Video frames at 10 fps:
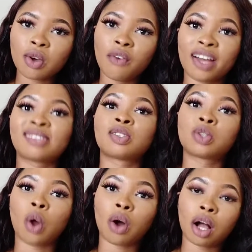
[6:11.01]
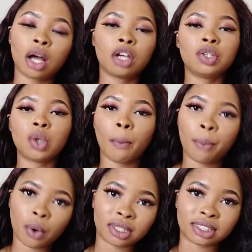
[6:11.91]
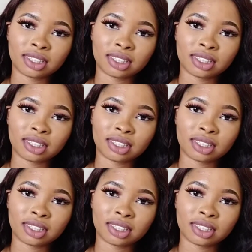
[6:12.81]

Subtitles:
overstock your pond.